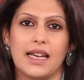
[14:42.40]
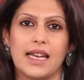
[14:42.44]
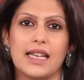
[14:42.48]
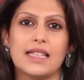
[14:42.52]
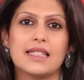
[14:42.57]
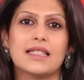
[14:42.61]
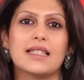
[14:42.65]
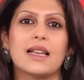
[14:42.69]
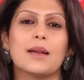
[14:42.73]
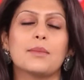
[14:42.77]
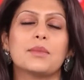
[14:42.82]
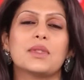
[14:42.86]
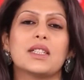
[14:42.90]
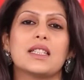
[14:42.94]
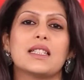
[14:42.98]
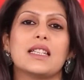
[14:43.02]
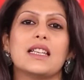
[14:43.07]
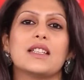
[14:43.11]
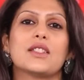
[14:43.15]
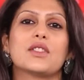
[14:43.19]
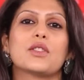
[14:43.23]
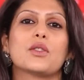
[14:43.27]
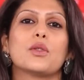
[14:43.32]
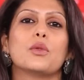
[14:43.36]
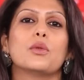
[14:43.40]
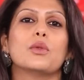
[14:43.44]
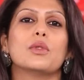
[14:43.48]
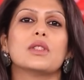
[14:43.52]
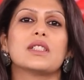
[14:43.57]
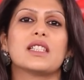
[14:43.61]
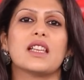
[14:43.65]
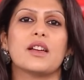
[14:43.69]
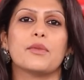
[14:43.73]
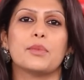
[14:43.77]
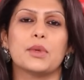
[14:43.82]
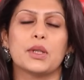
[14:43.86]
In some cities,
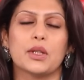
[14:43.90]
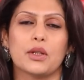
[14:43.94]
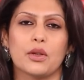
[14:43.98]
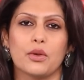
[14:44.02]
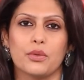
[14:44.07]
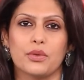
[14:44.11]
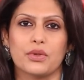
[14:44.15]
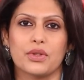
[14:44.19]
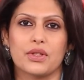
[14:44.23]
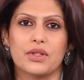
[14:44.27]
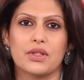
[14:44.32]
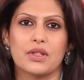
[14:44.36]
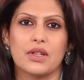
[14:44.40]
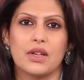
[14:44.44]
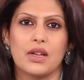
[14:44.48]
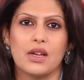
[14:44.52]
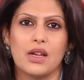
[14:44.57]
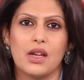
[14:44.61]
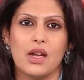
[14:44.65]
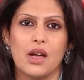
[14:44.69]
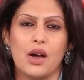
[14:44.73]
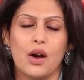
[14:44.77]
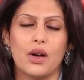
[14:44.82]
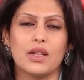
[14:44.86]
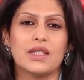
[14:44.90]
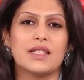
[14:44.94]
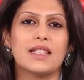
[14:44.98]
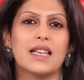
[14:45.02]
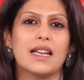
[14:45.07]
schools have been closed. On